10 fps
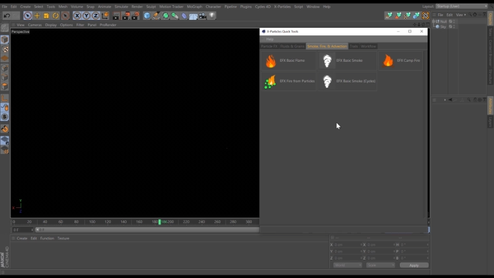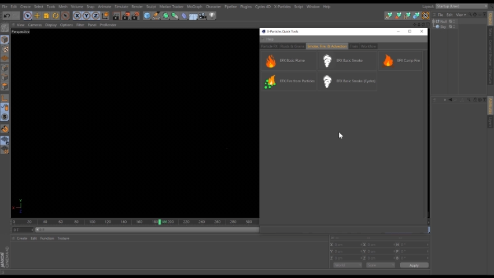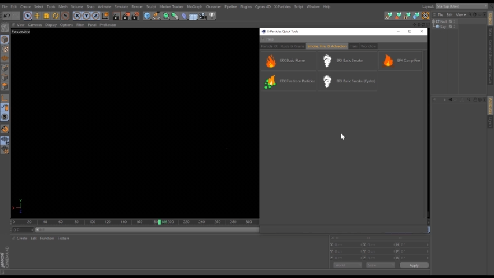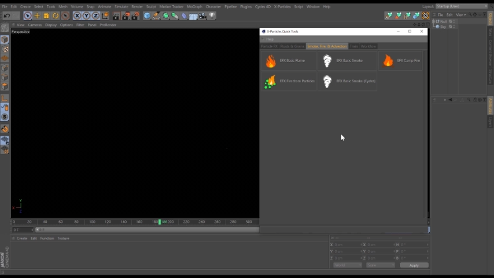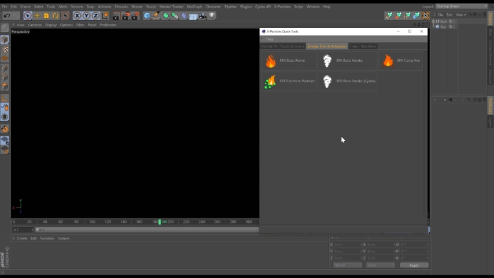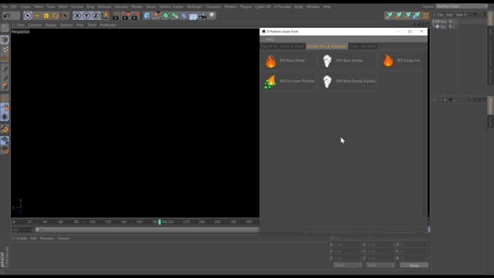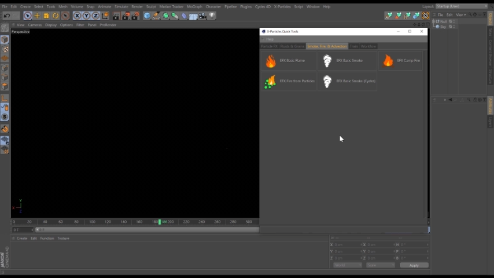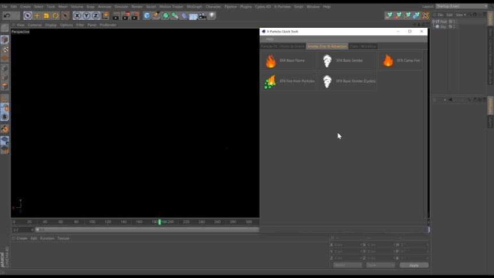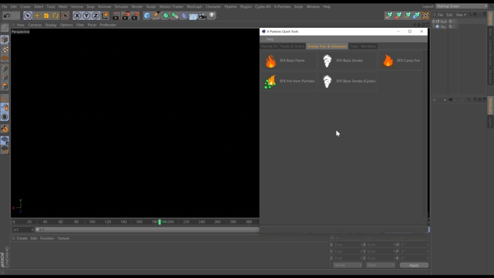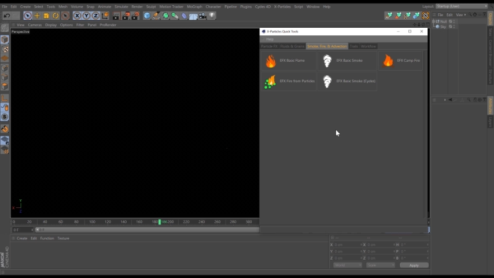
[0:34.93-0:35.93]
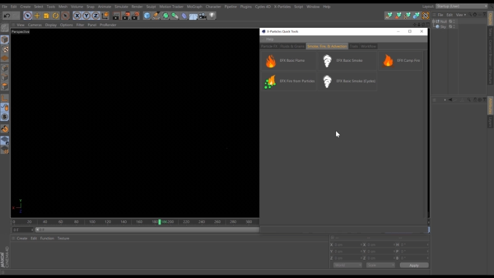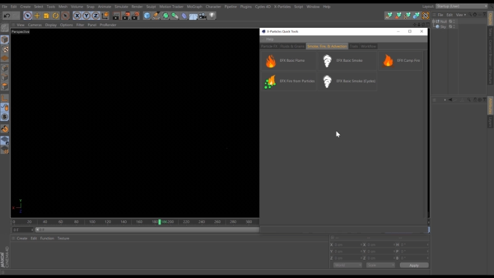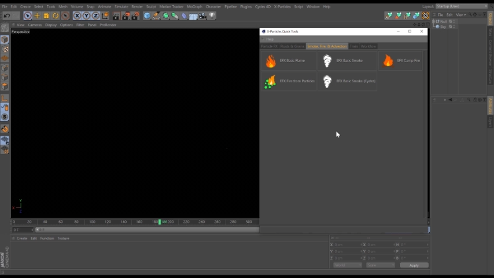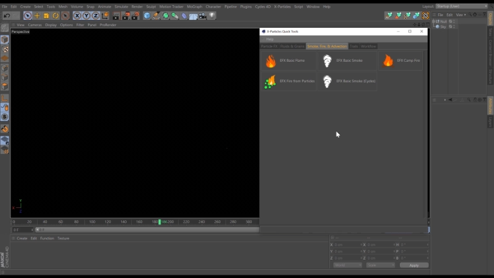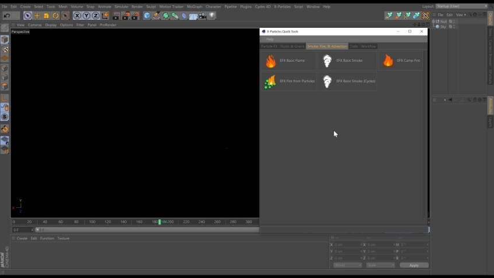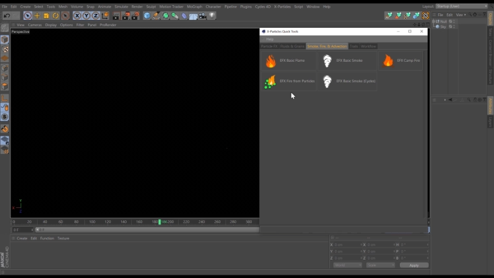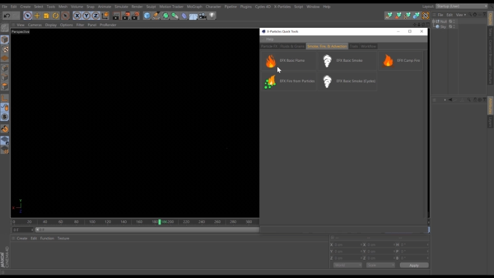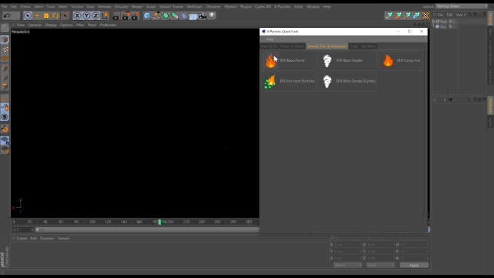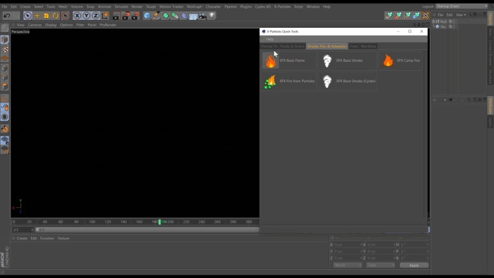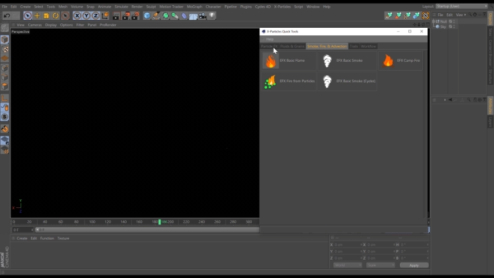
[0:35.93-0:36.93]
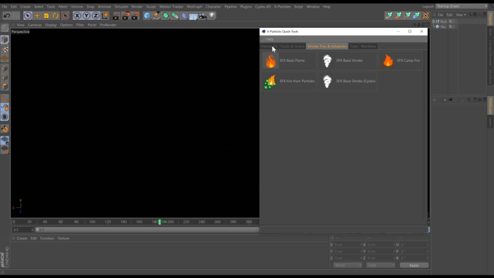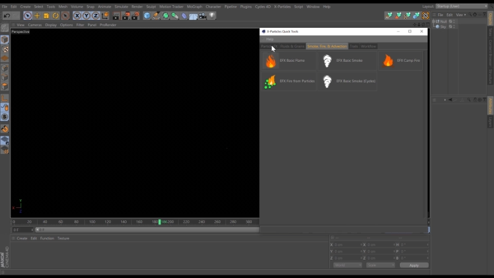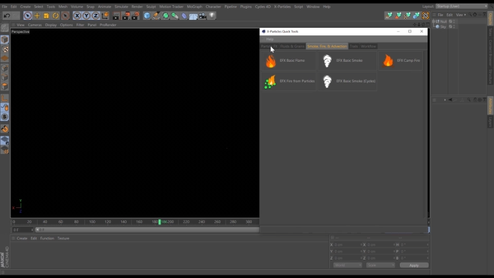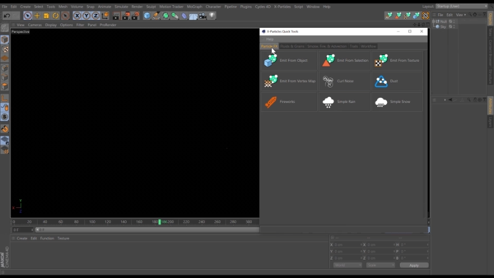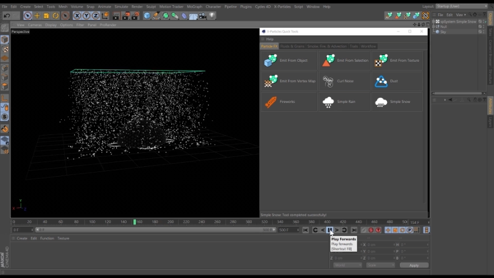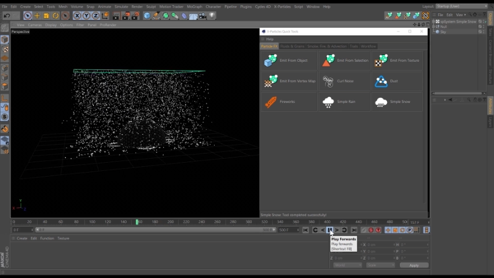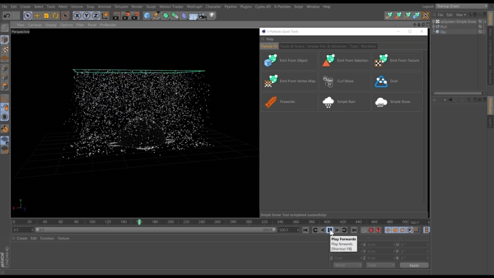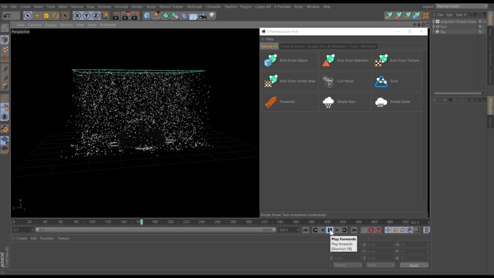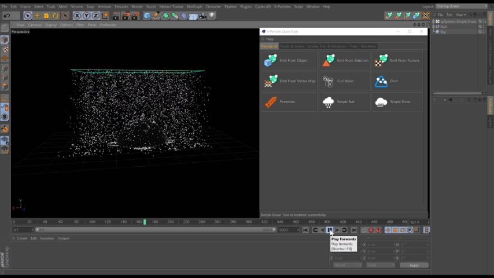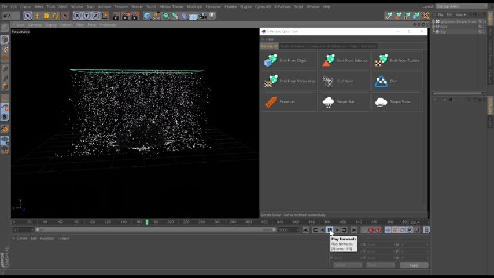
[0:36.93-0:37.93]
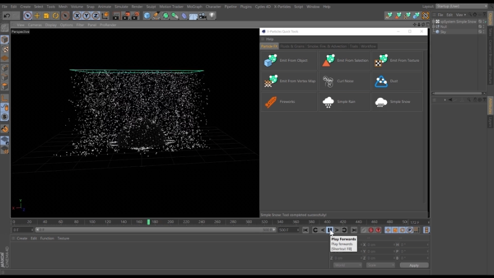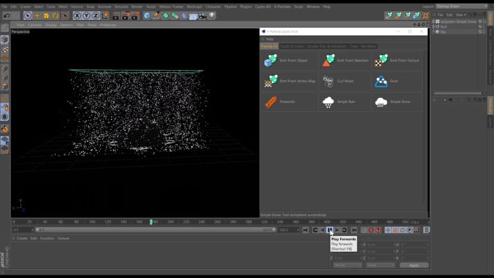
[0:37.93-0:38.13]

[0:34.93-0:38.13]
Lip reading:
Nobody's mouth can be seen.